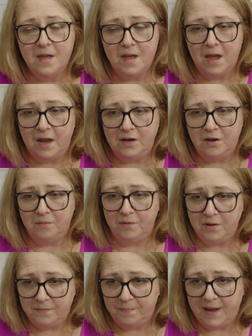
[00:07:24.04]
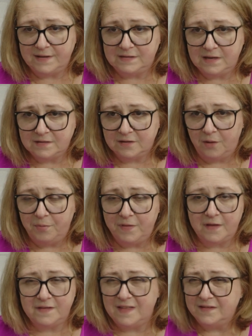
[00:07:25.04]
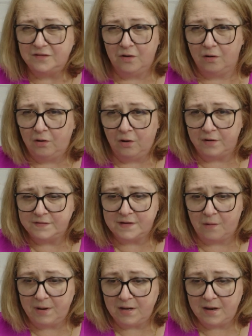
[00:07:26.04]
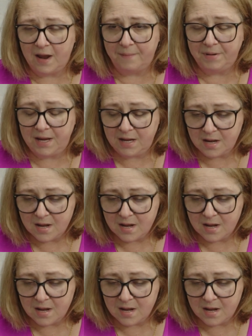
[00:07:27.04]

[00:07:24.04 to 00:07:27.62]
and your basic slope. There's not a lot of sewing happening.